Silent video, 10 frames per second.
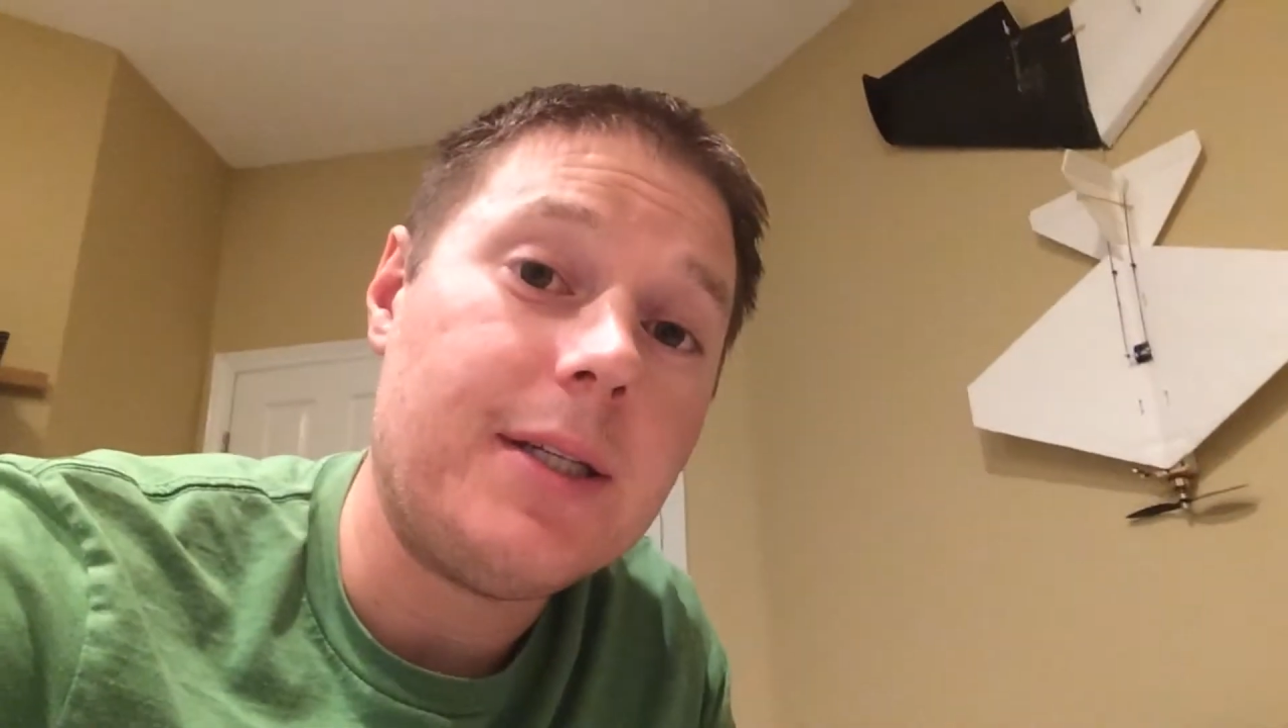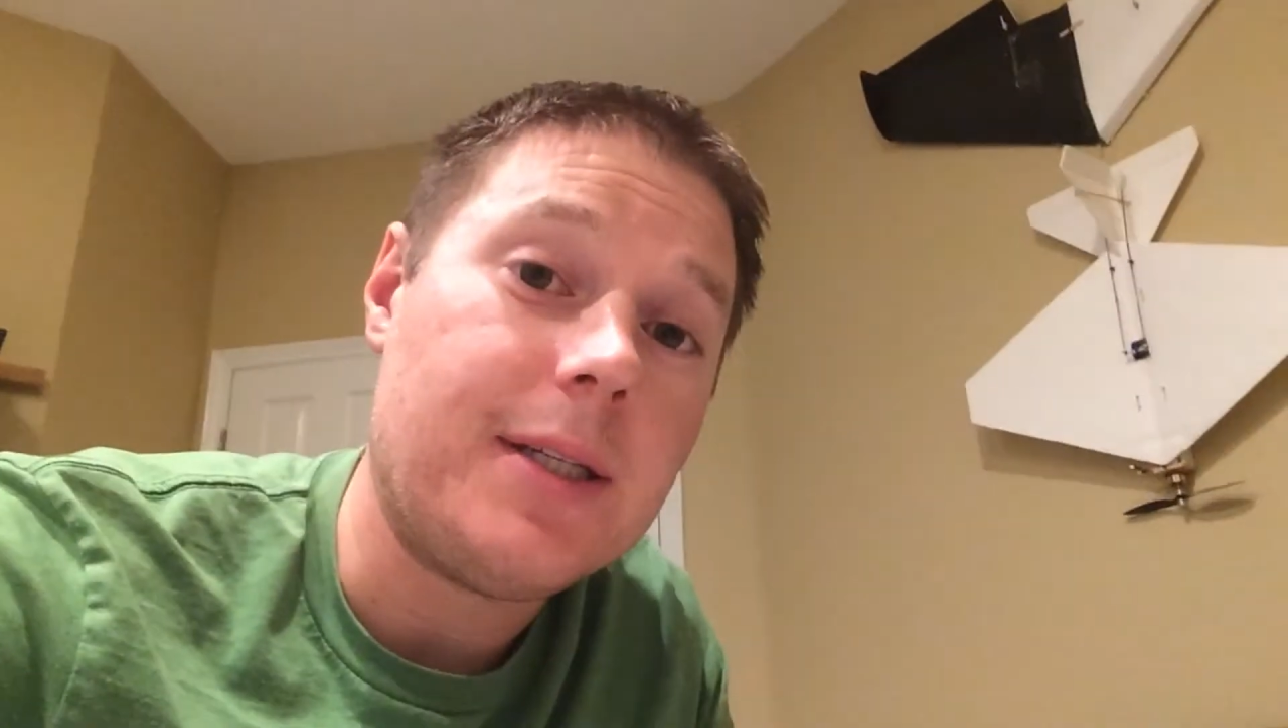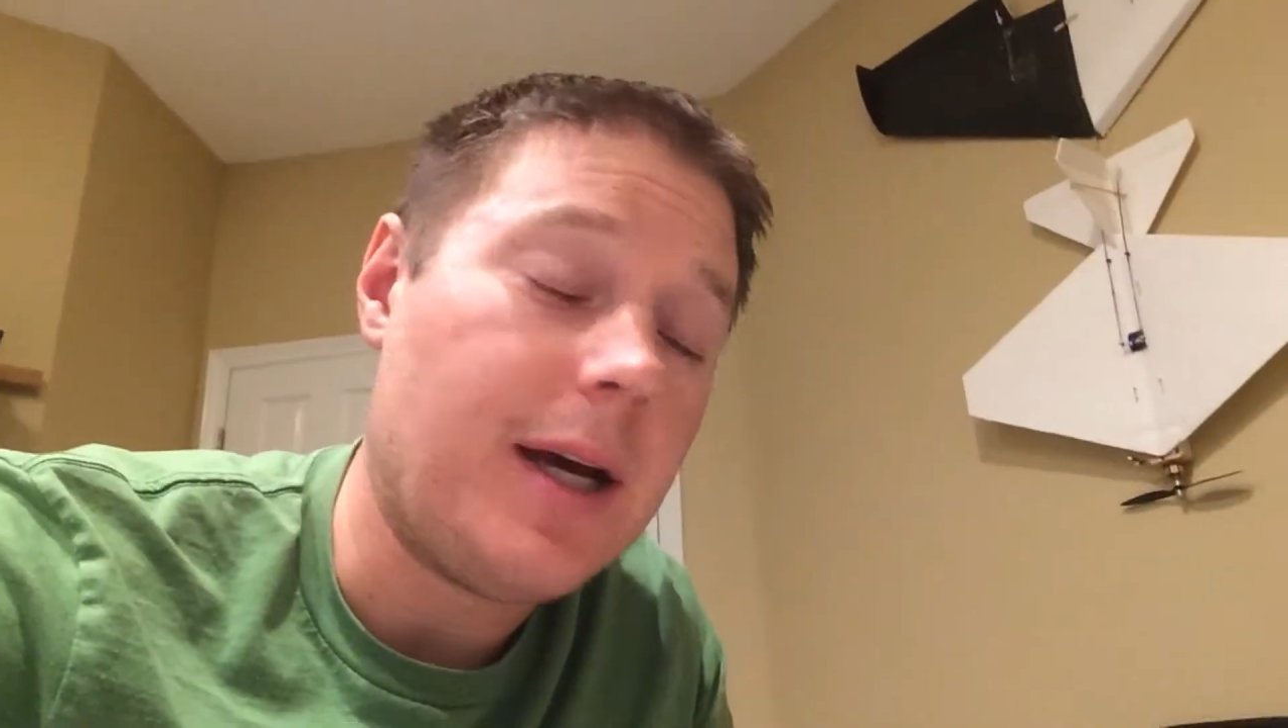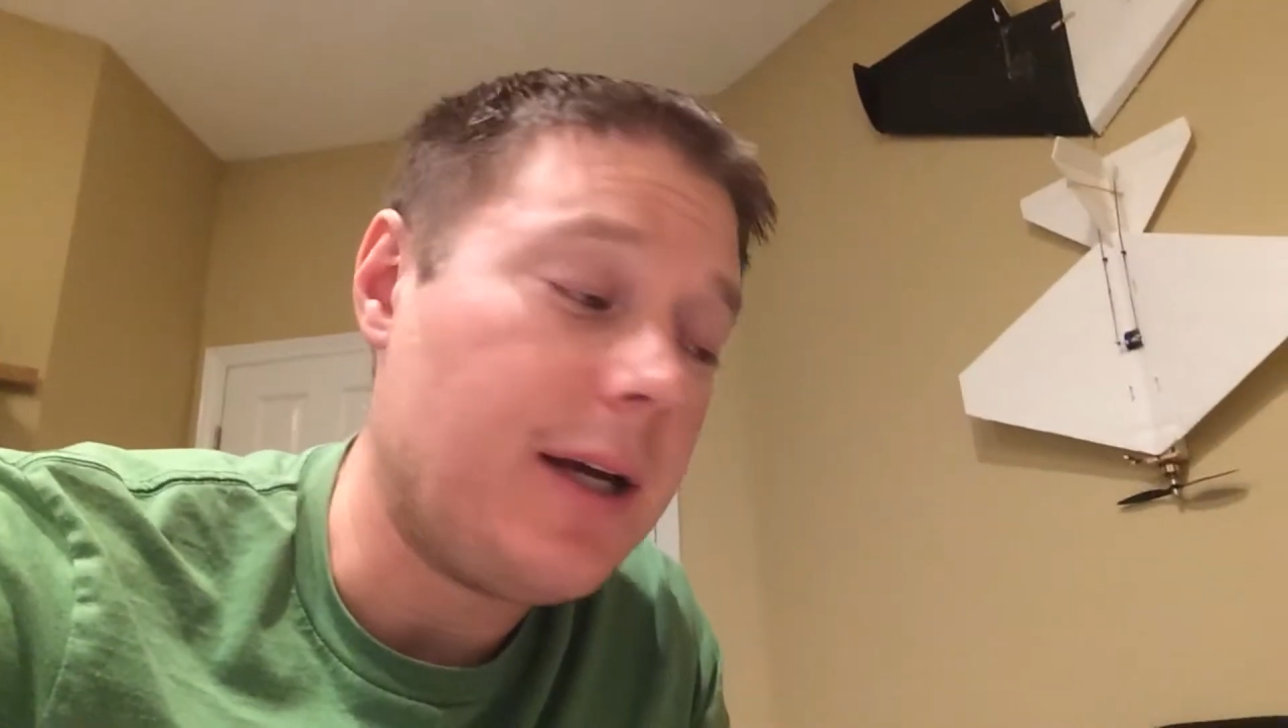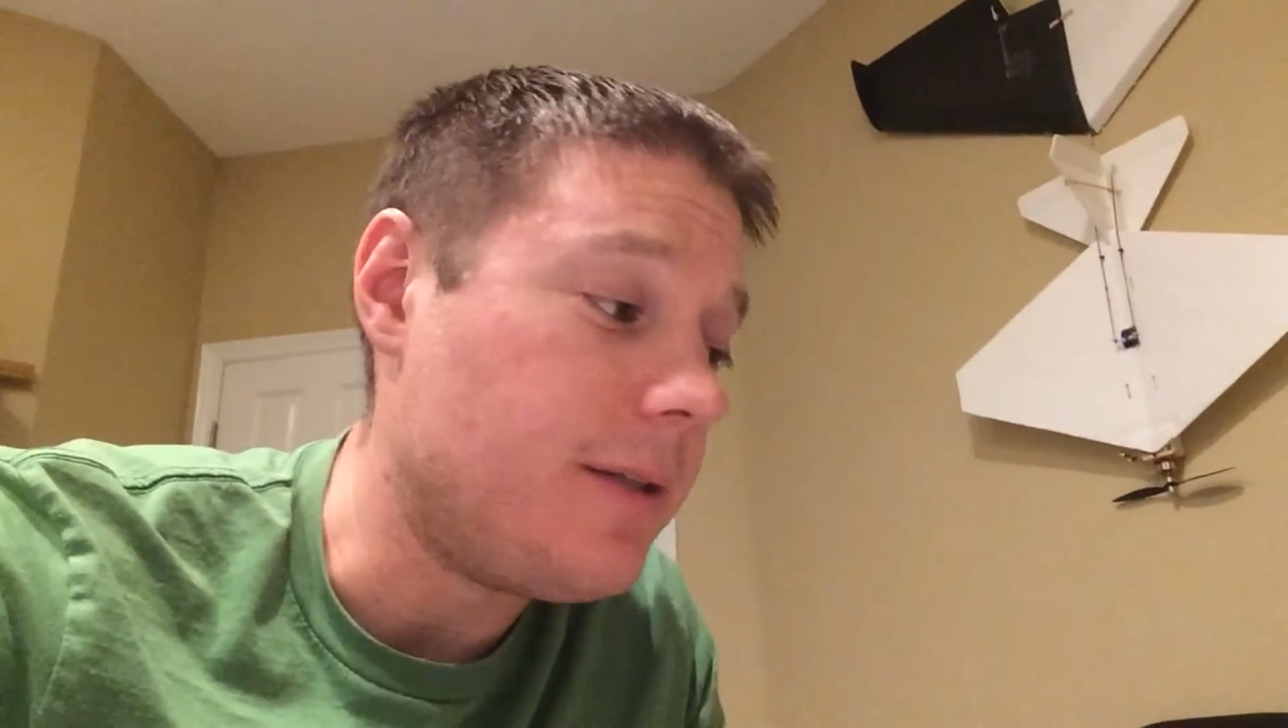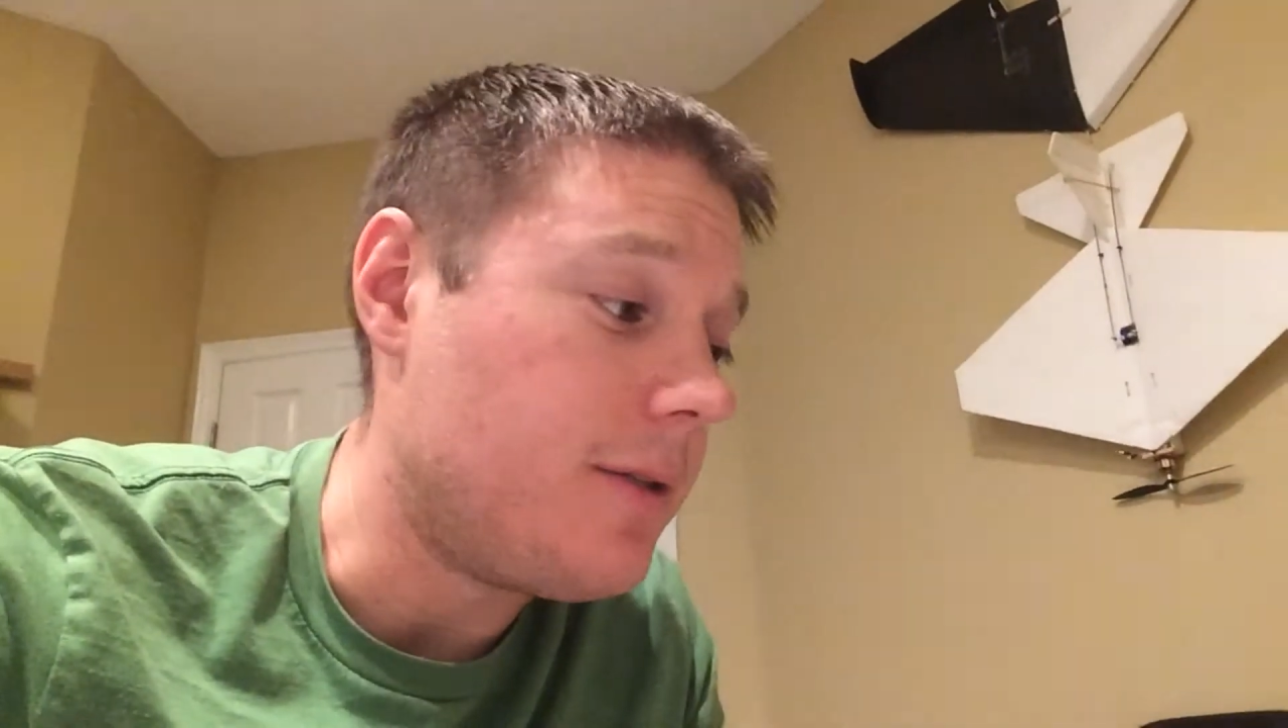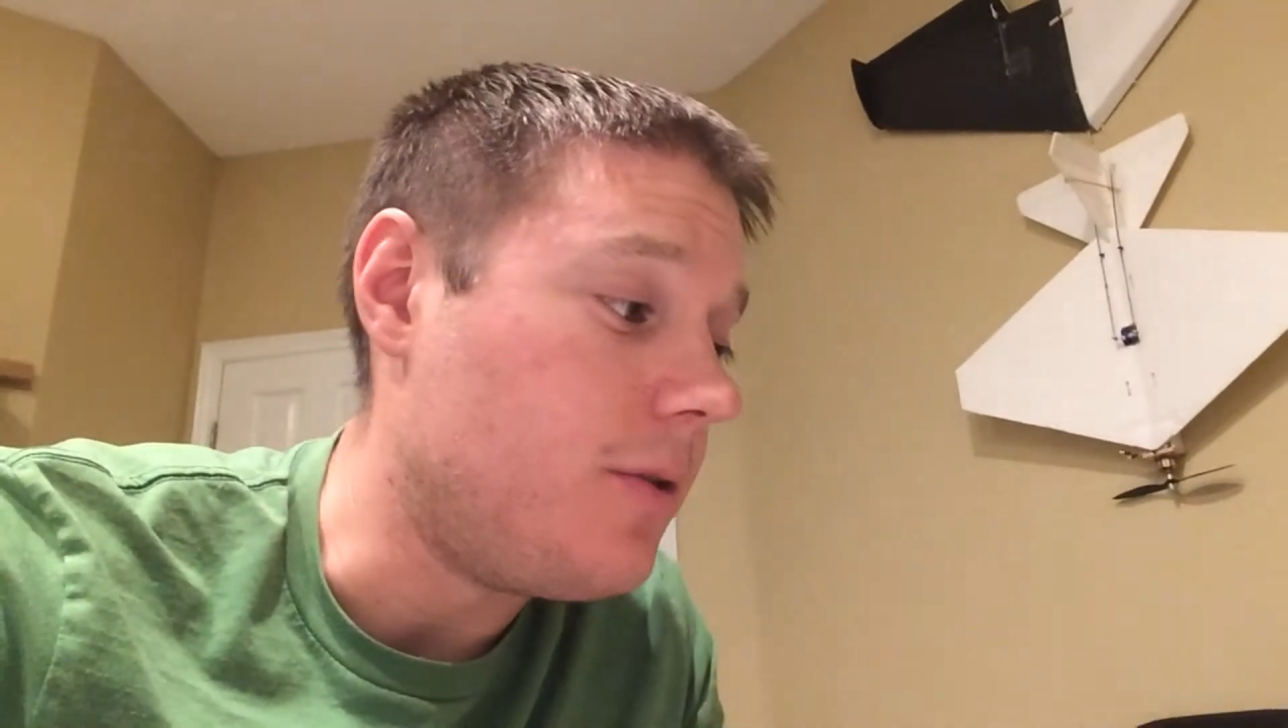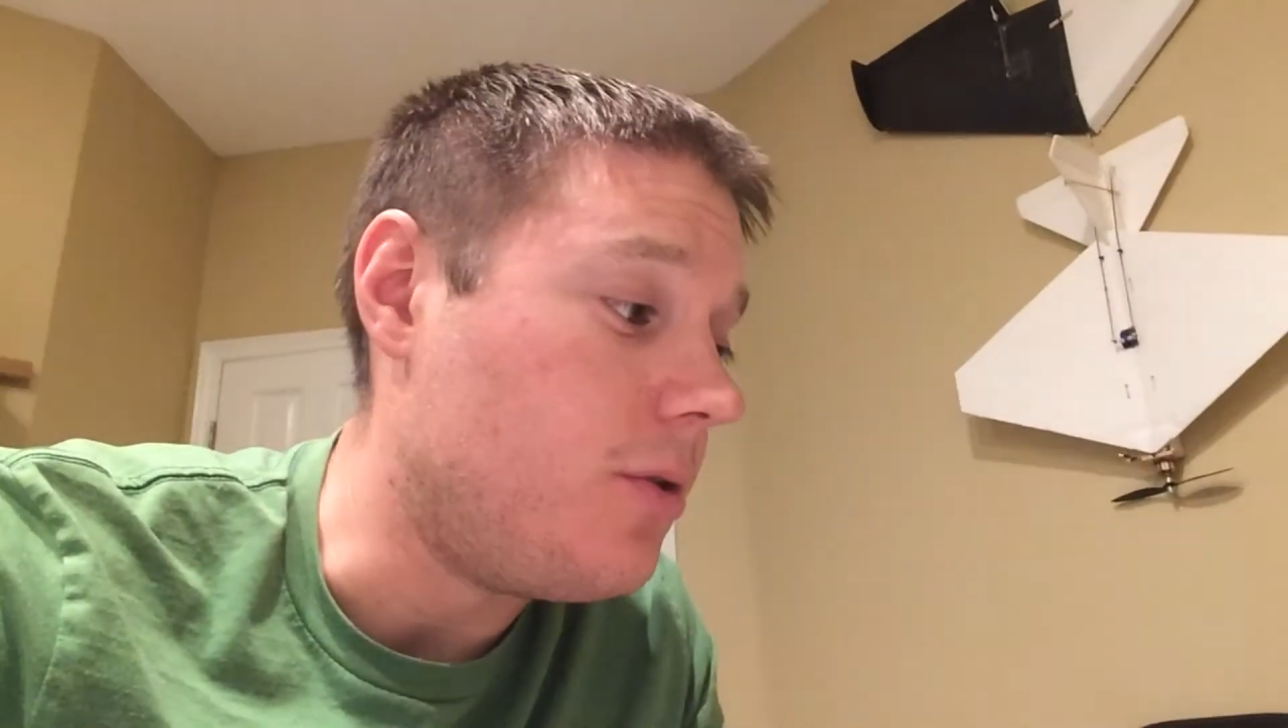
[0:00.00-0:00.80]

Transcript: does